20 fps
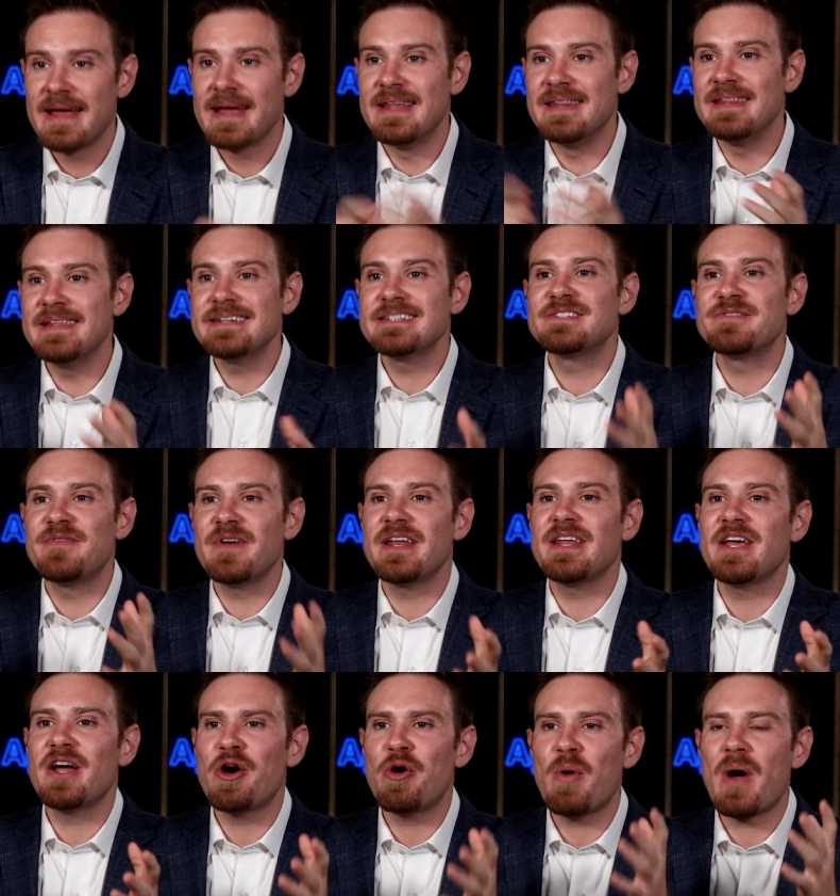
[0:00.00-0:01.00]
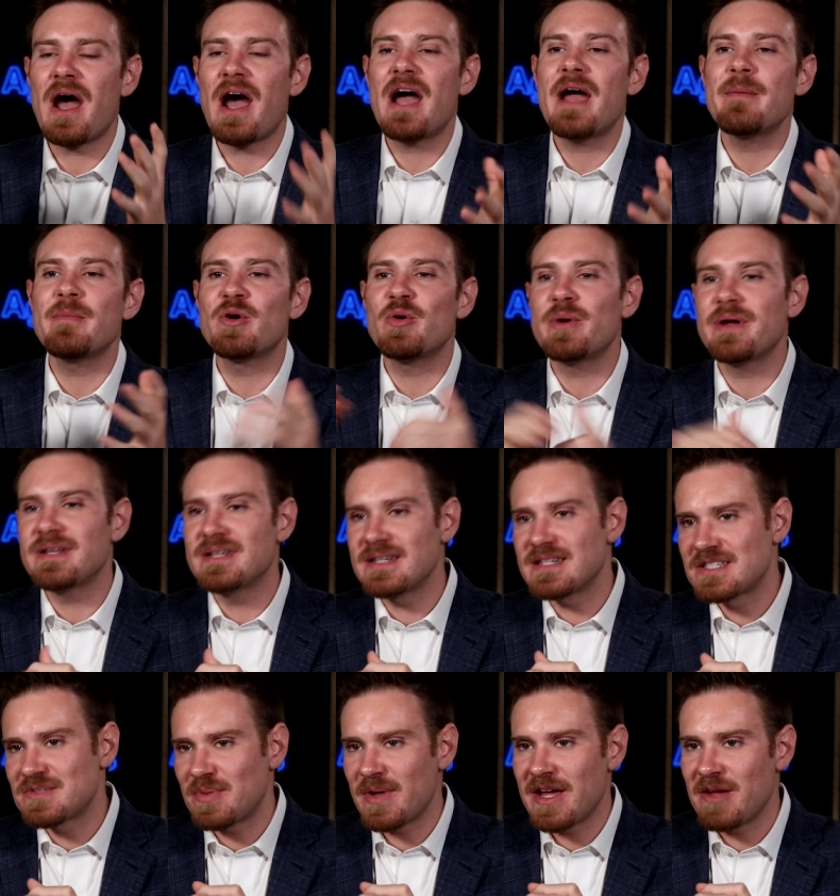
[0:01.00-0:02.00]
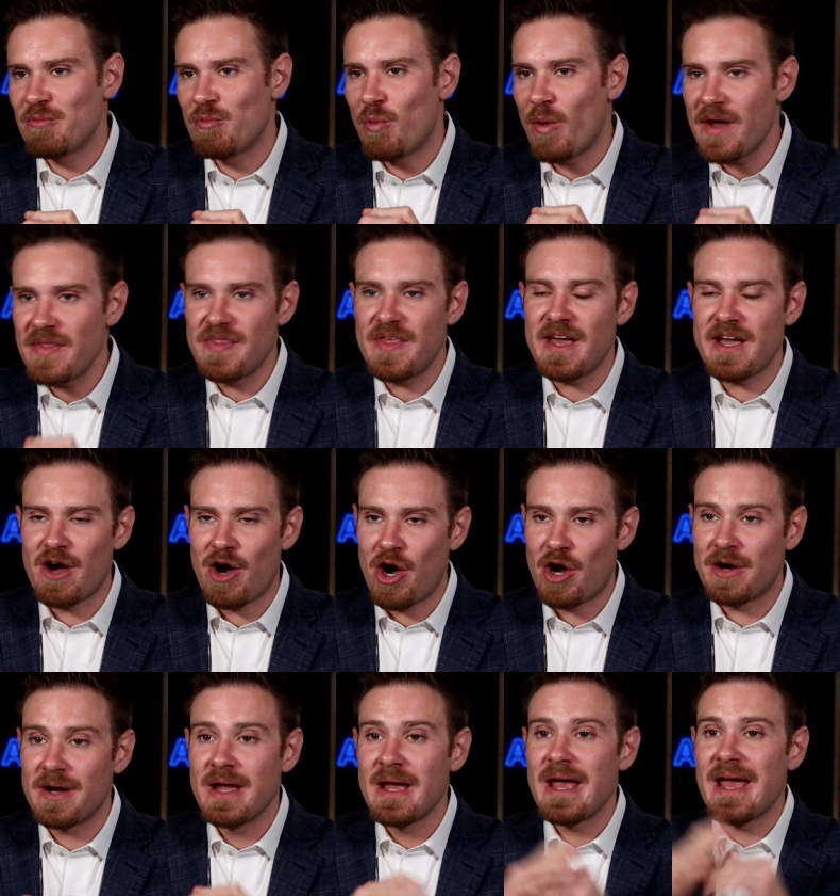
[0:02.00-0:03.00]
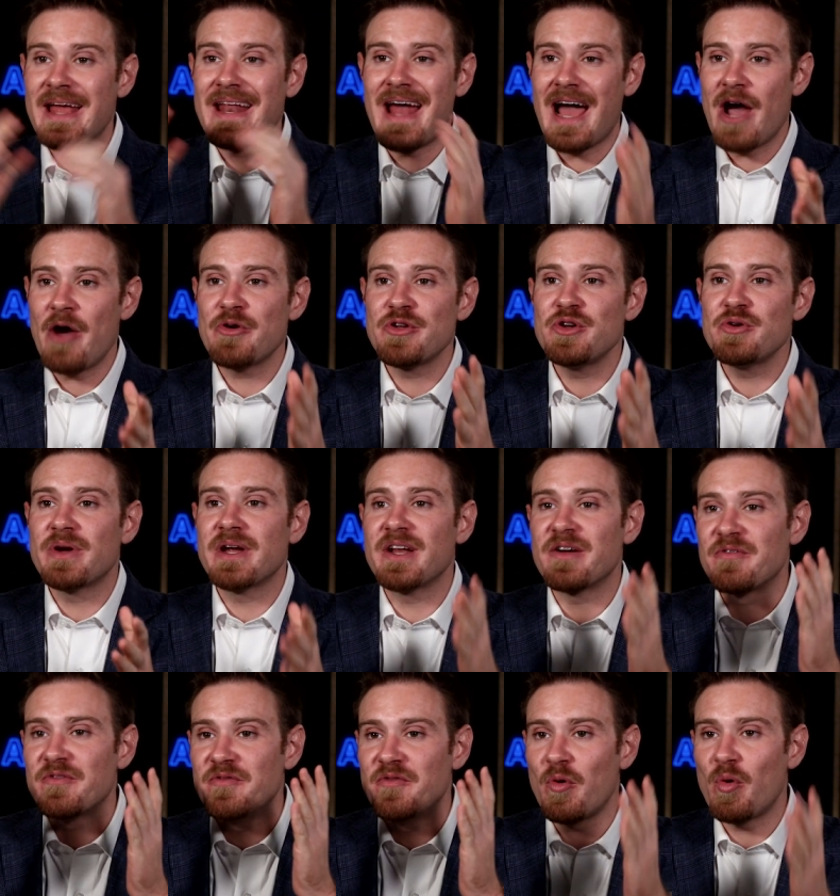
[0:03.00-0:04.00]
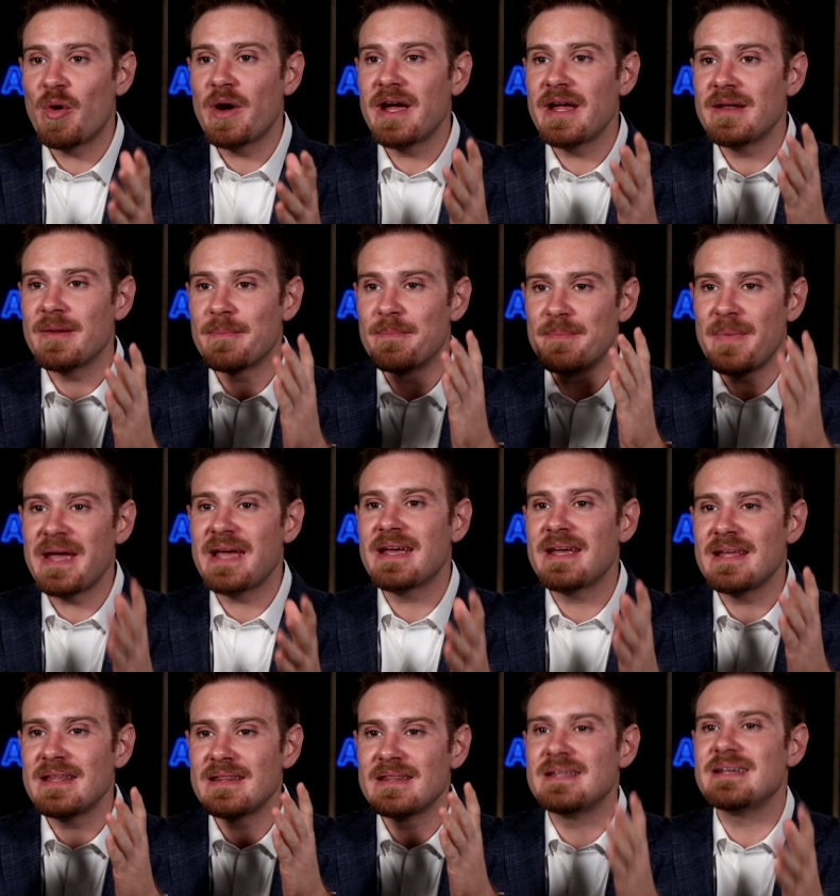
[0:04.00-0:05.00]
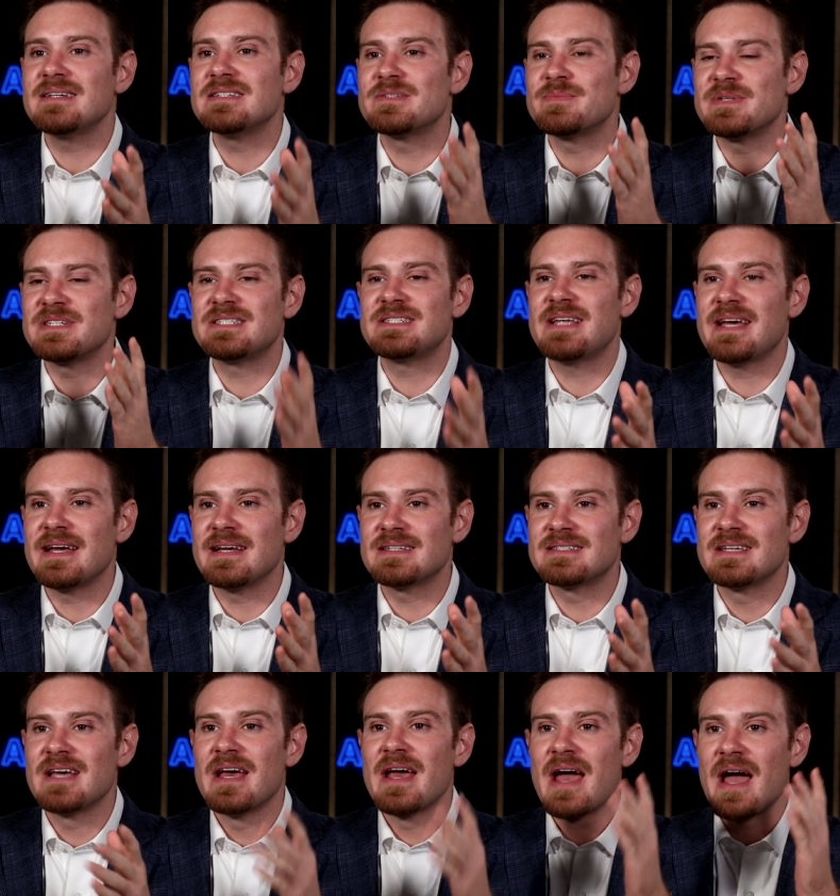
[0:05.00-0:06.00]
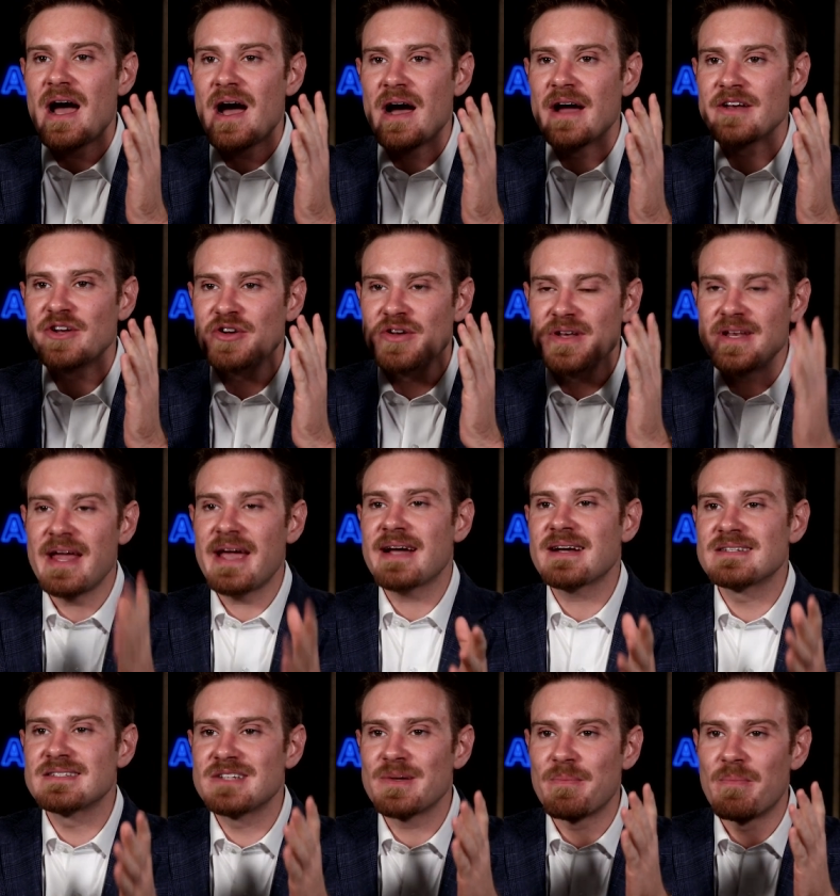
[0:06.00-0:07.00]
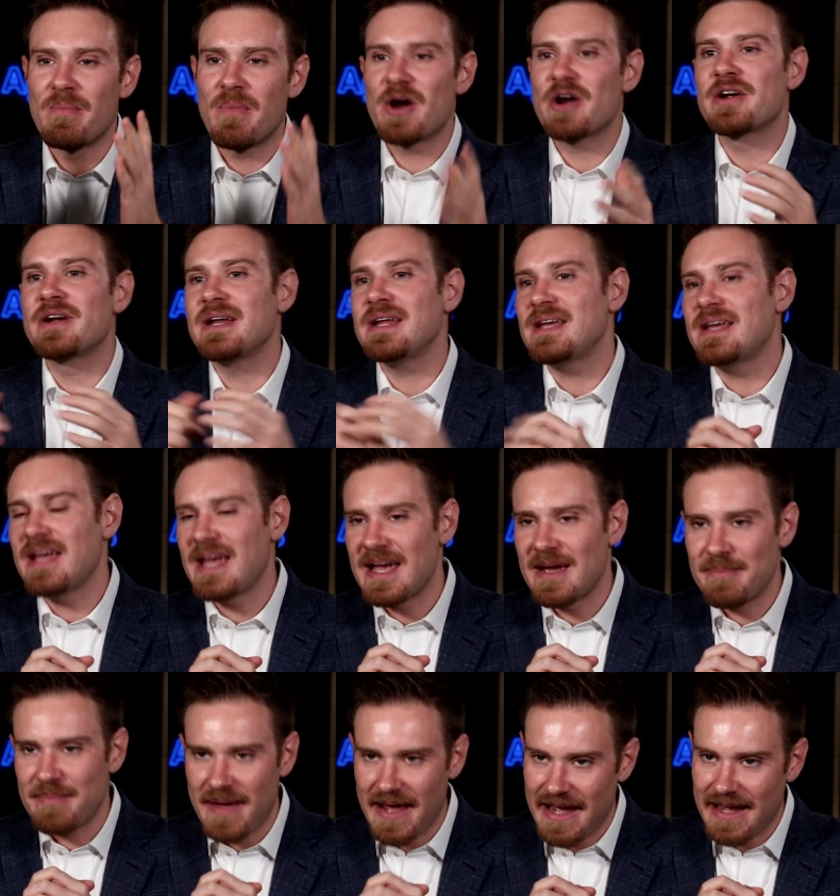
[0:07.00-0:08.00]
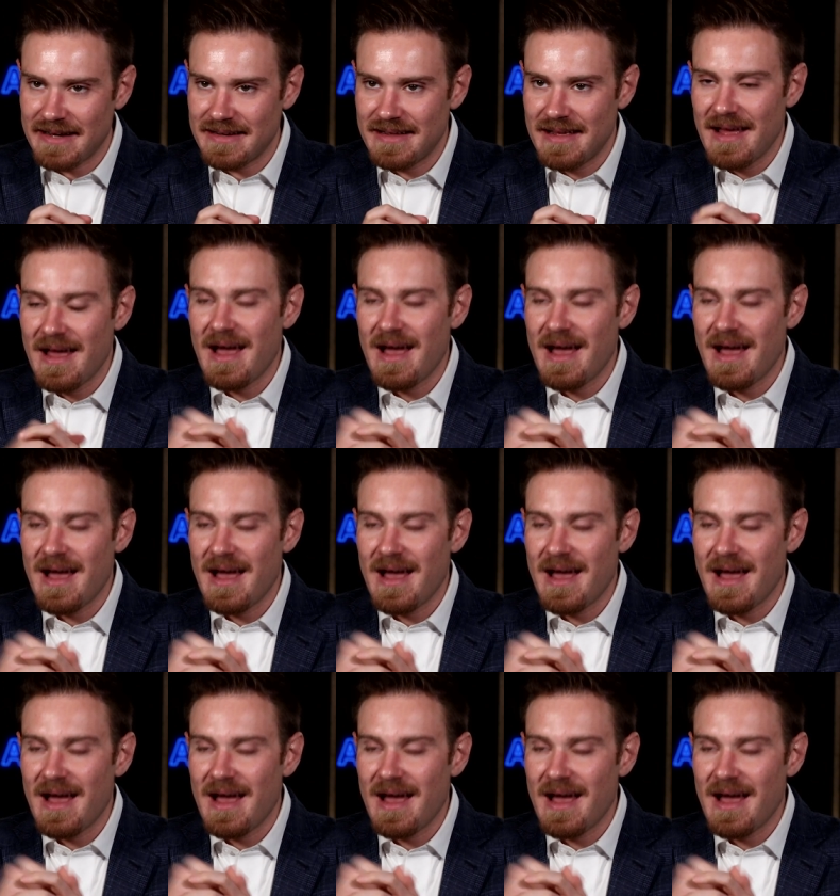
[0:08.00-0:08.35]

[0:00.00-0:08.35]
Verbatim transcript: In this video, I'm going to explain what they are and how you can avoid making these mistakes on your next marketing campaign.